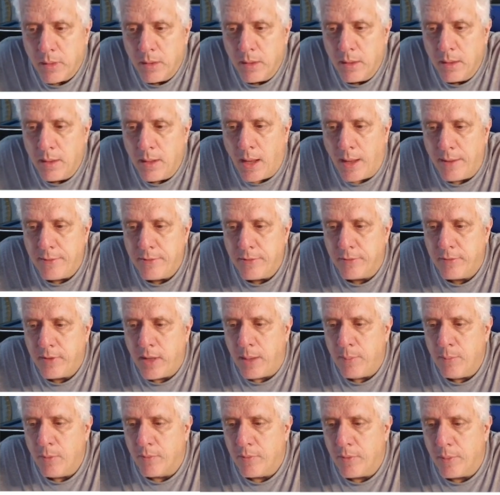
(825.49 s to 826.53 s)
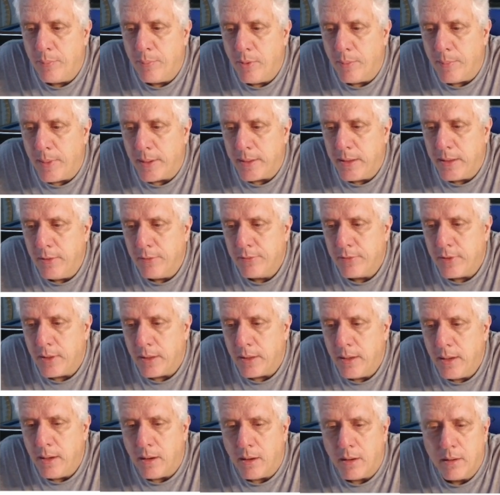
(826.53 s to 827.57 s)
Now I just came over and put my cue stick
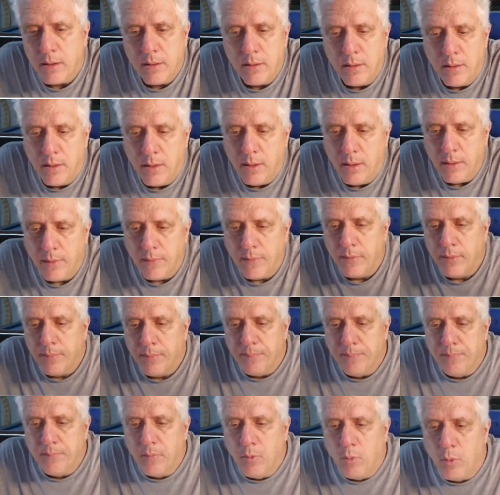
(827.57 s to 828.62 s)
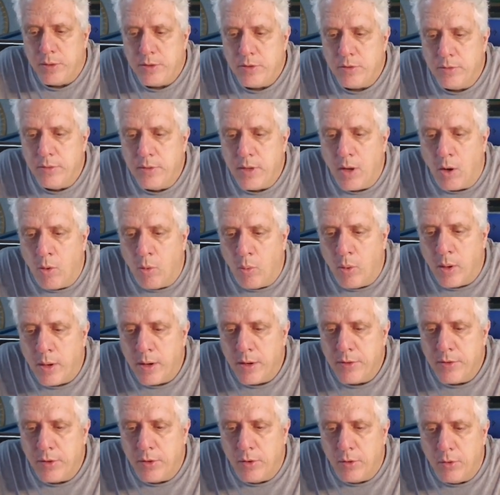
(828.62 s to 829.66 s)
here. What you don't want to
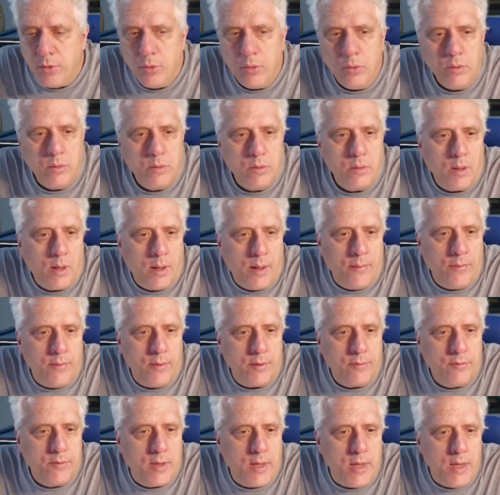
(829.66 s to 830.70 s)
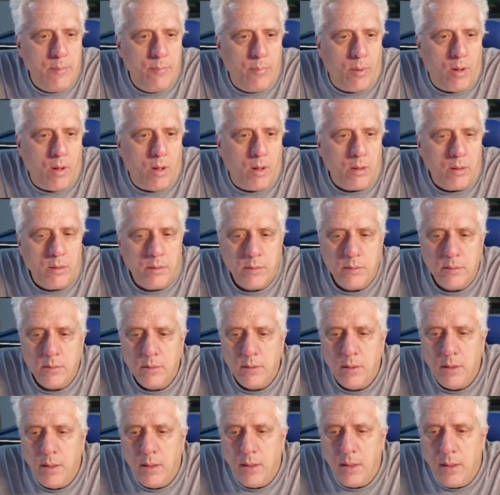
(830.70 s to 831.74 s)
do on this key ball
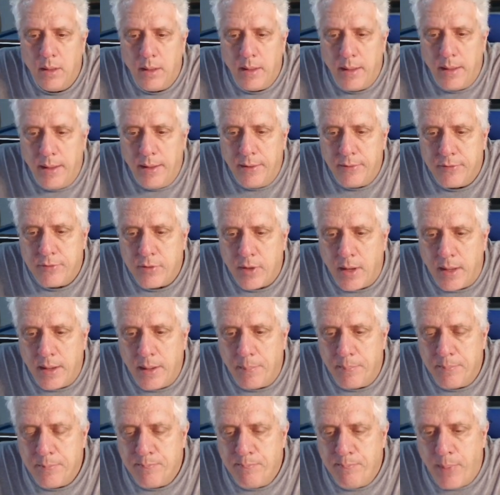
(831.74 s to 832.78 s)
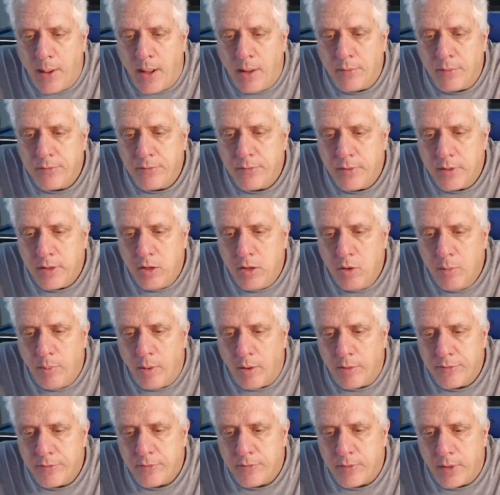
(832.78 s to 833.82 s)
is try to bounce the cue
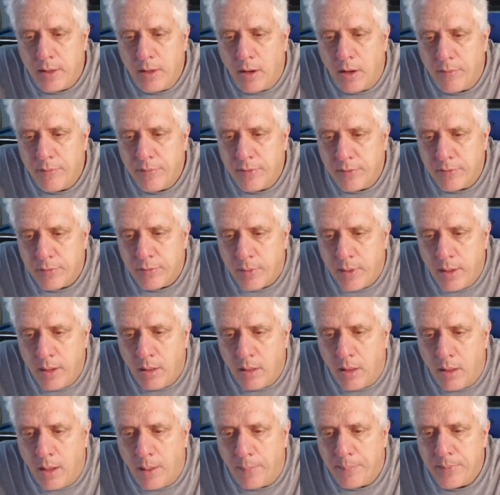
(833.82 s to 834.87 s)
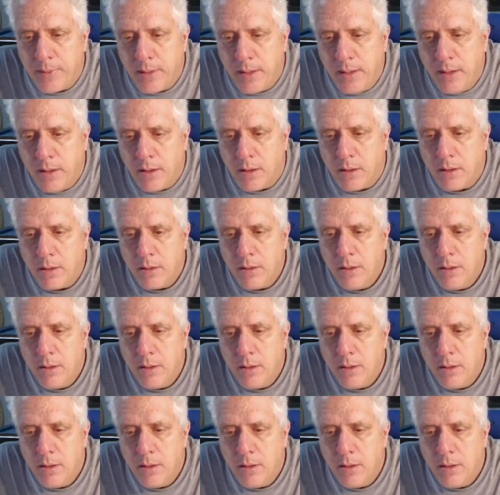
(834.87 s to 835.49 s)
ball straight off this rail up to here.